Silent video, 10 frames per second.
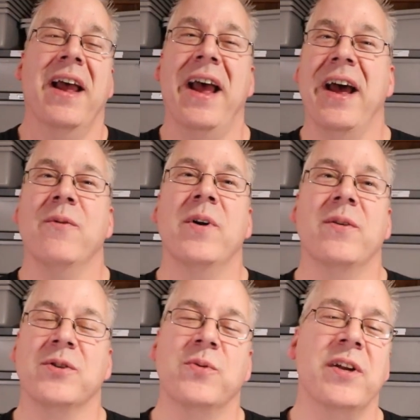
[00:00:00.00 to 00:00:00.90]
And what
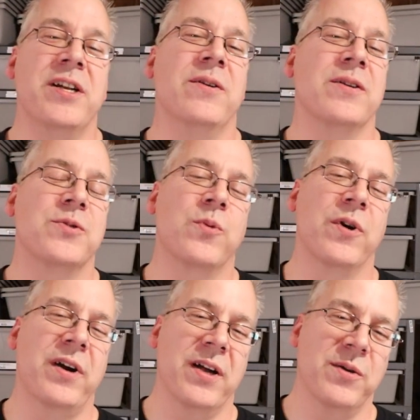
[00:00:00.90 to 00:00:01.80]
it was really doing
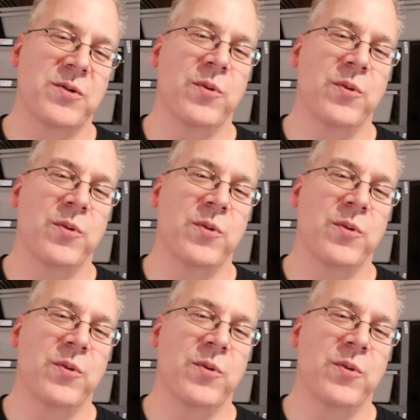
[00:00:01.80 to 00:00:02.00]
is